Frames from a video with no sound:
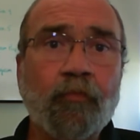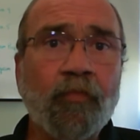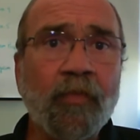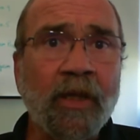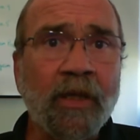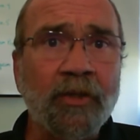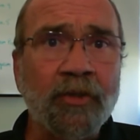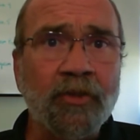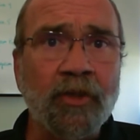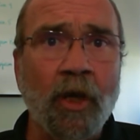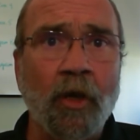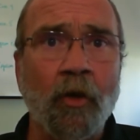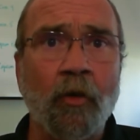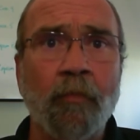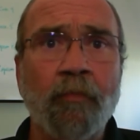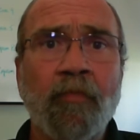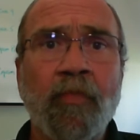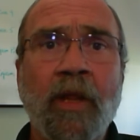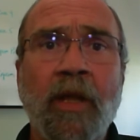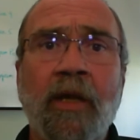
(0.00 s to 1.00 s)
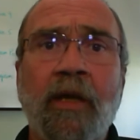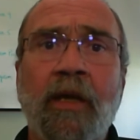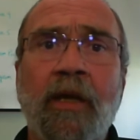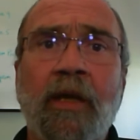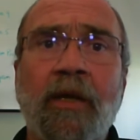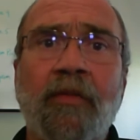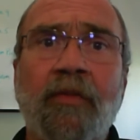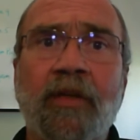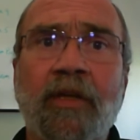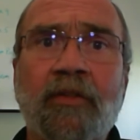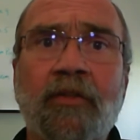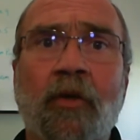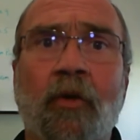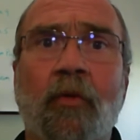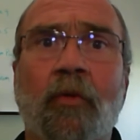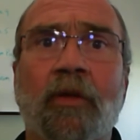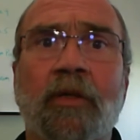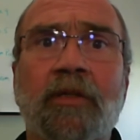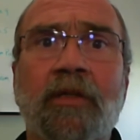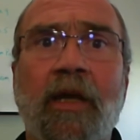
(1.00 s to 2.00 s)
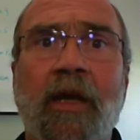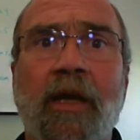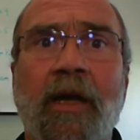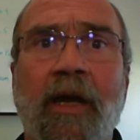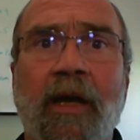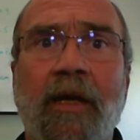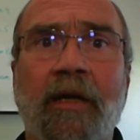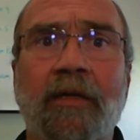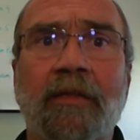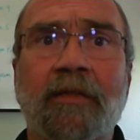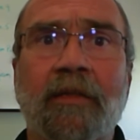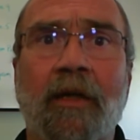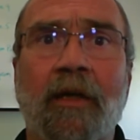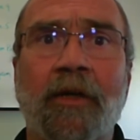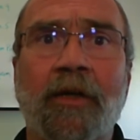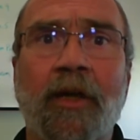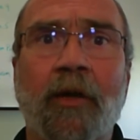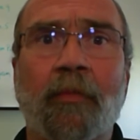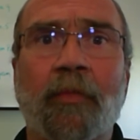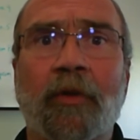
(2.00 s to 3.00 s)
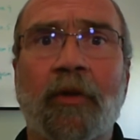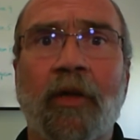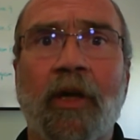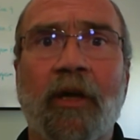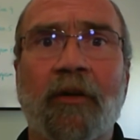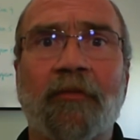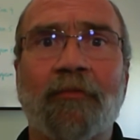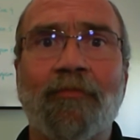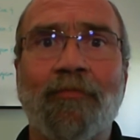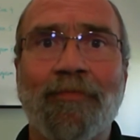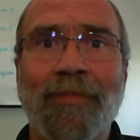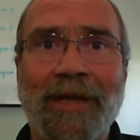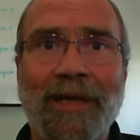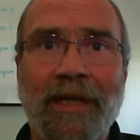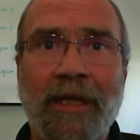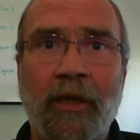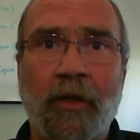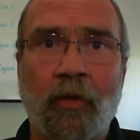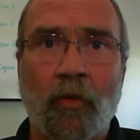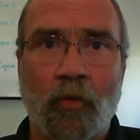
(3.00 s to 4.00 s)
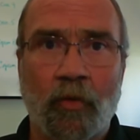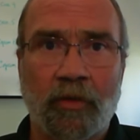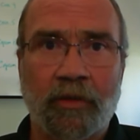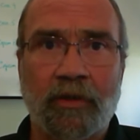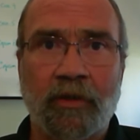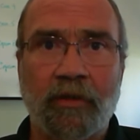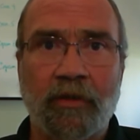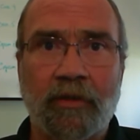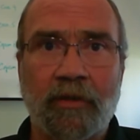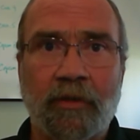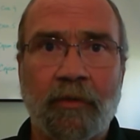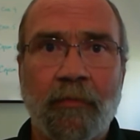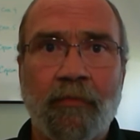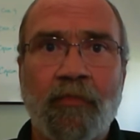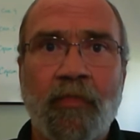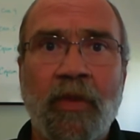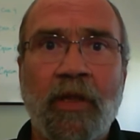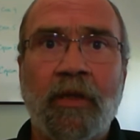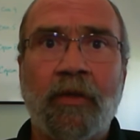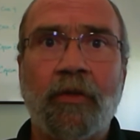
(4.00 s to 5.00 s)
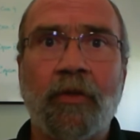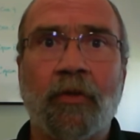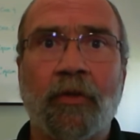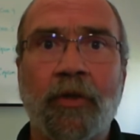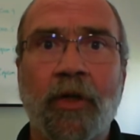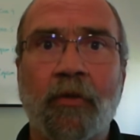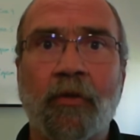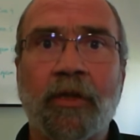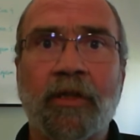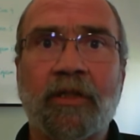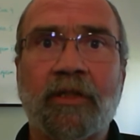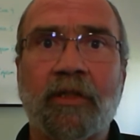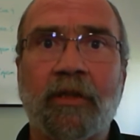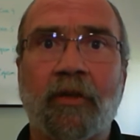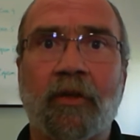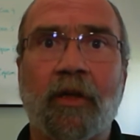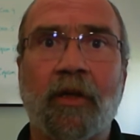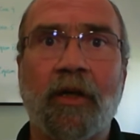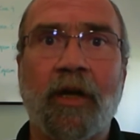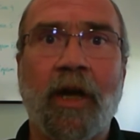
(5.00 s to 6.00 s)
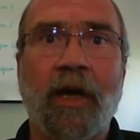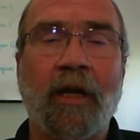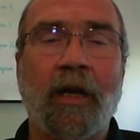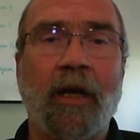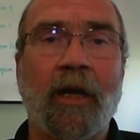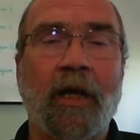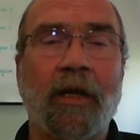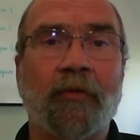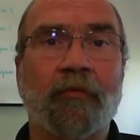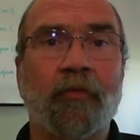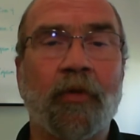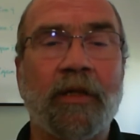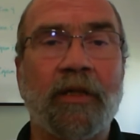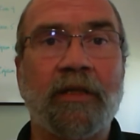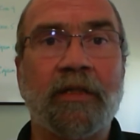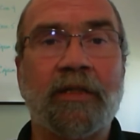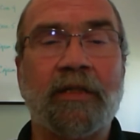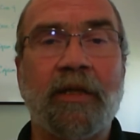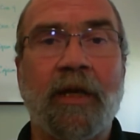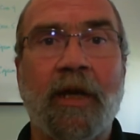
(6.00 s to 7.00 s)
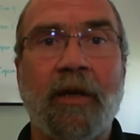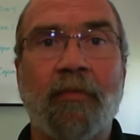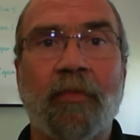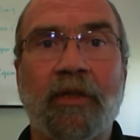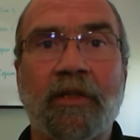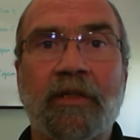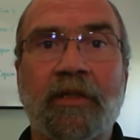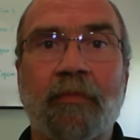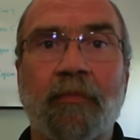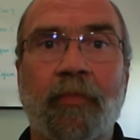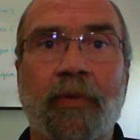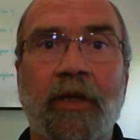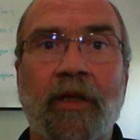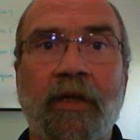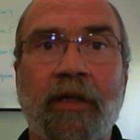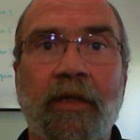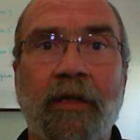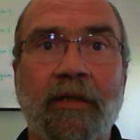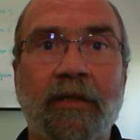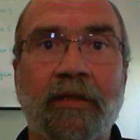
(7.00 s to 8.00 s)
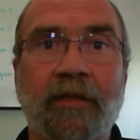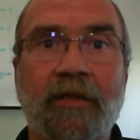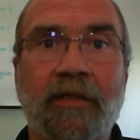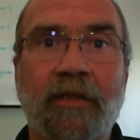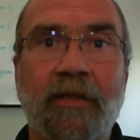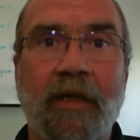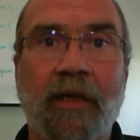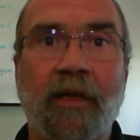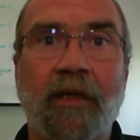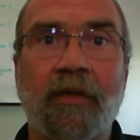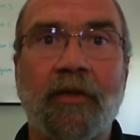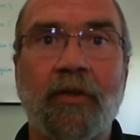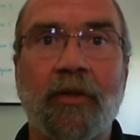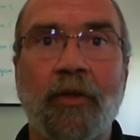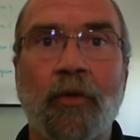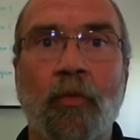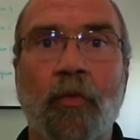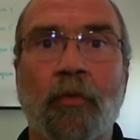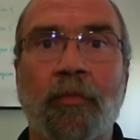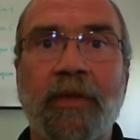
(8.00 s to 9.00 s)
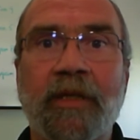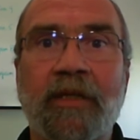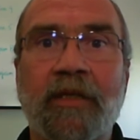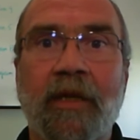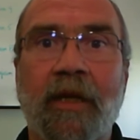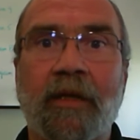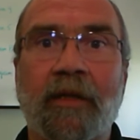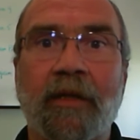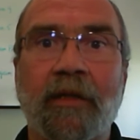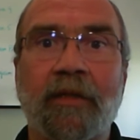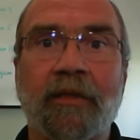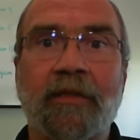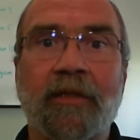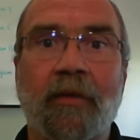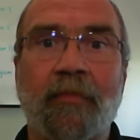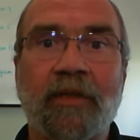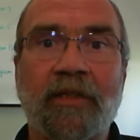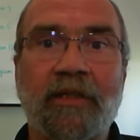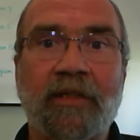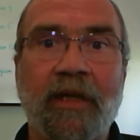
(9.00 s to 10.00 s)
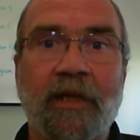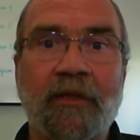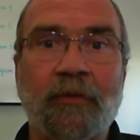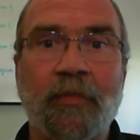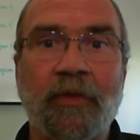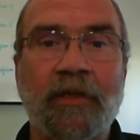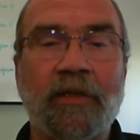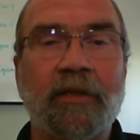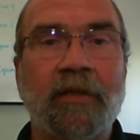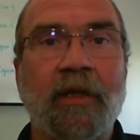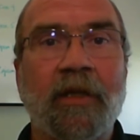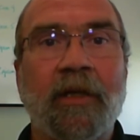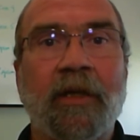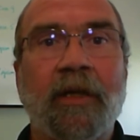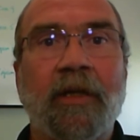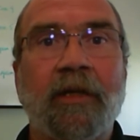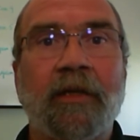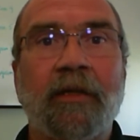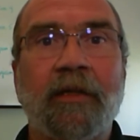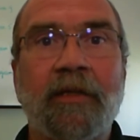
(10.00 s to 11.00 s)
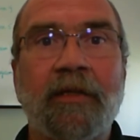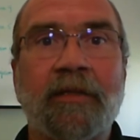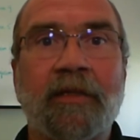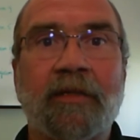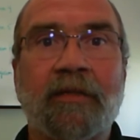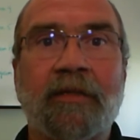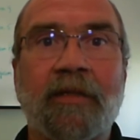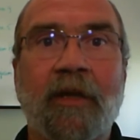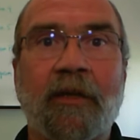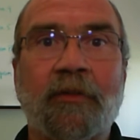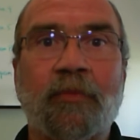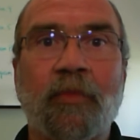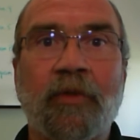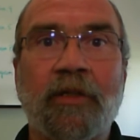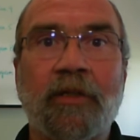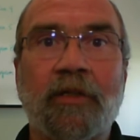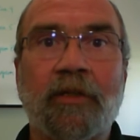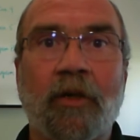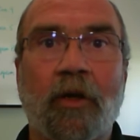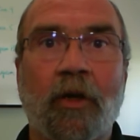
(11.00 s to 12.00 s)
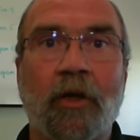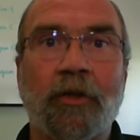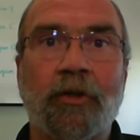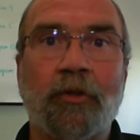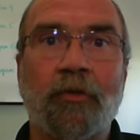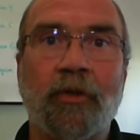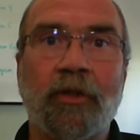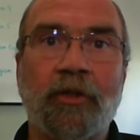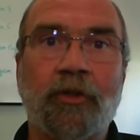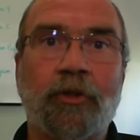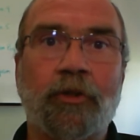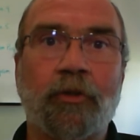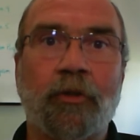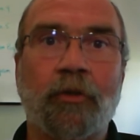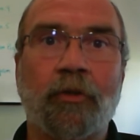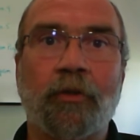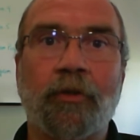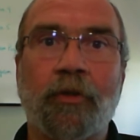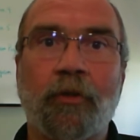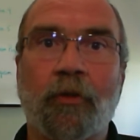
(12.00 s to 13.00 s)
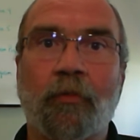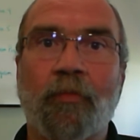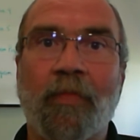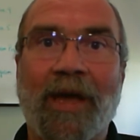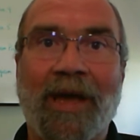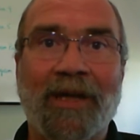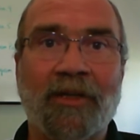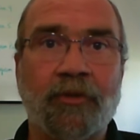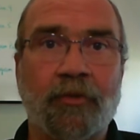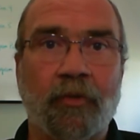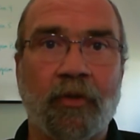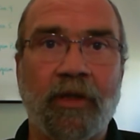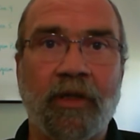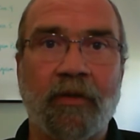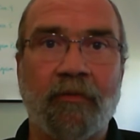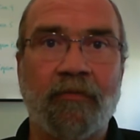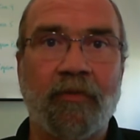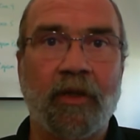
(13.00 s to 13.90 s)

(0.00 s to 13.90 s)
So, this course has a number of mini courses. You'll notice there are not a lot of written assignments, but instead you will be taking some assessments. These assessments are to ensure your mastery of